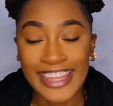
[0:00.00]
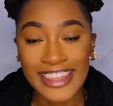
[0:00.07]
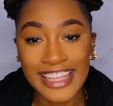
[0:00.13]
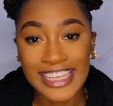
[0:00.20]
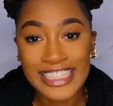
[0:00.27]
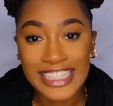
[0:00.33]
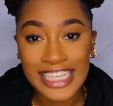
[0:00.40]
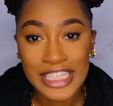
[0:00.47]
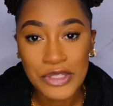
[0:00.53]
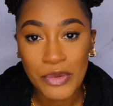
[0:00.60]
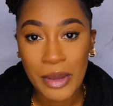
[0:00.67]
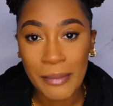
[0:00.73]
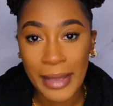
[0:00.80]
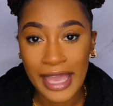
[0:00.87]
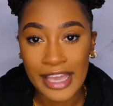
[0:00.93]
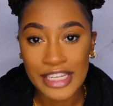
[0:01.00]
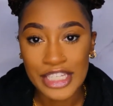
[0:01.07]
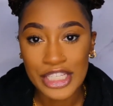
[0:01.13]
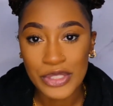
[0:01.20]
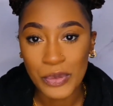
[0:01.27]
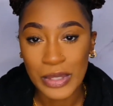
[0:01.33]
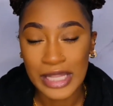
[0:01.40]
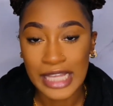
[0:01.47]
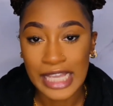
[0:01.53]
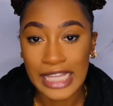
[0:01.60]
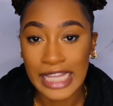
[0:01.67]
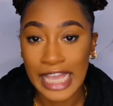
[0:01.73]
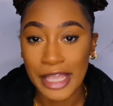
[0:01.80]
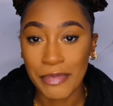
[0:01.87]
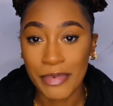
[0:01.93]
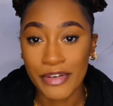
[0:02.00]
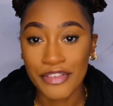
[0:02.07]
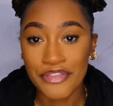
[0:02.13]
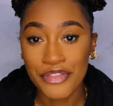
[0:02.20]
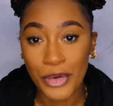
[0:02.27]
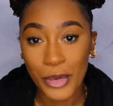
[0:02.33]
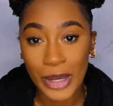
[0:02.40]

this is what my edges were looking like before